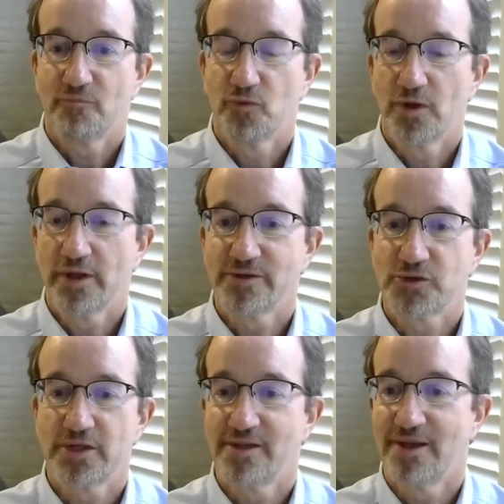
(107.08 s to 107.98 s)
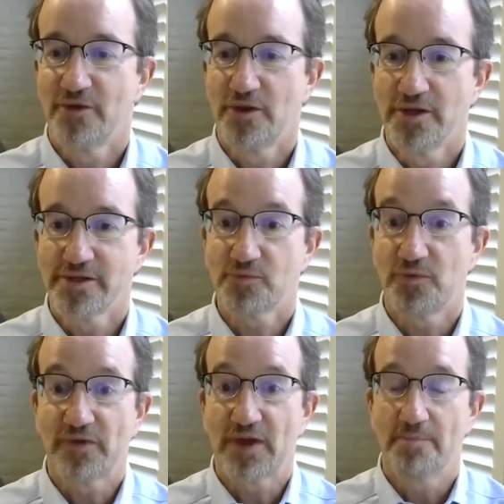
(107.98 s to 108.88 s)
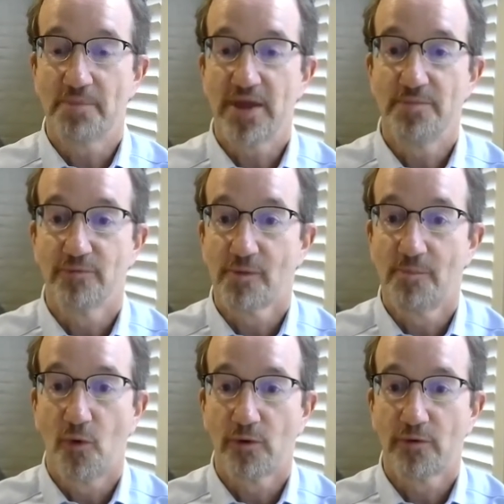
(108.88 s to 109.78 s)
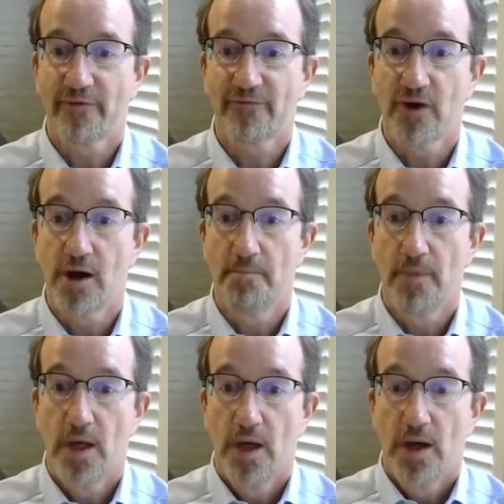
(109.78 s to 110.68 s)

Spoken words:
really interested in the list. We've got reporters from,